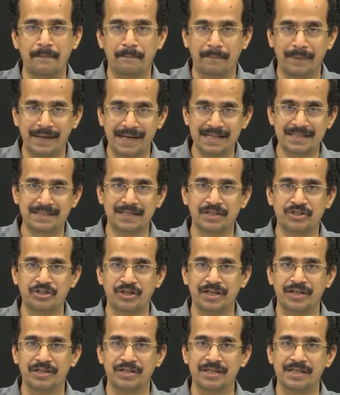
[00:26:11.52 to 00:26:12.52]

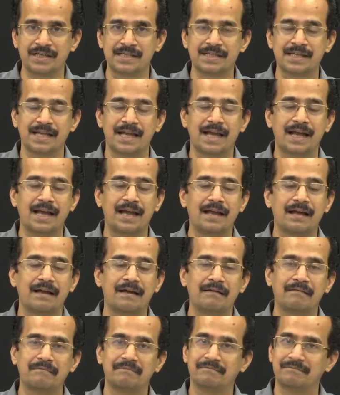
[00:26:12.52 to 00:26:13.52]
examples of those
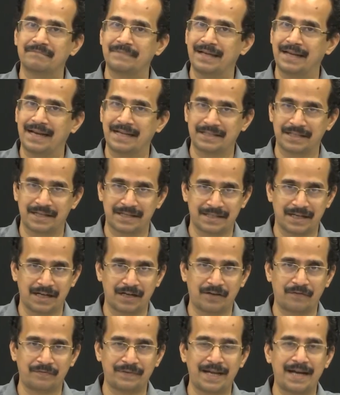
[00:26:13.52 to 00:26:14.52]
organizations which were very
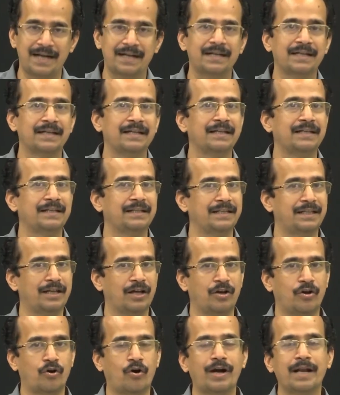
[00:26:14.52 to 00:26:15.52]
successful at one
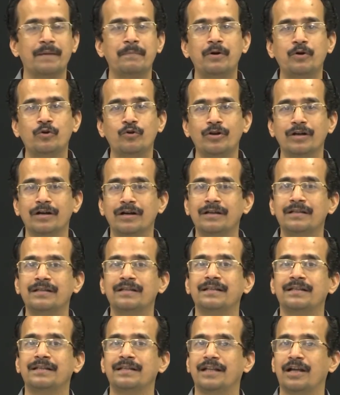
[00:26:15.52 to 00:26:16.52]
point of time
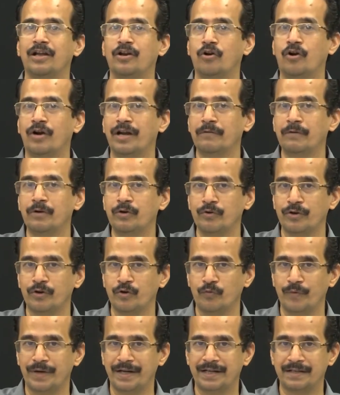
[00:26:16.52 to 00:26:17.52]
or not able to
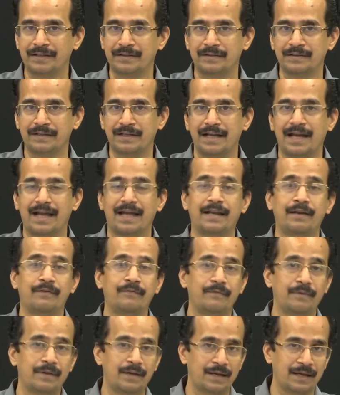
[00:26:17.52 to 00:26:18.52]
sustain
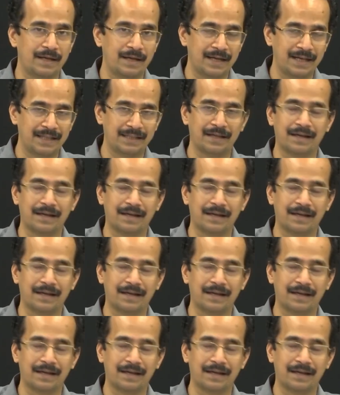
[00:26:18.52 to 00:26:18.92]
or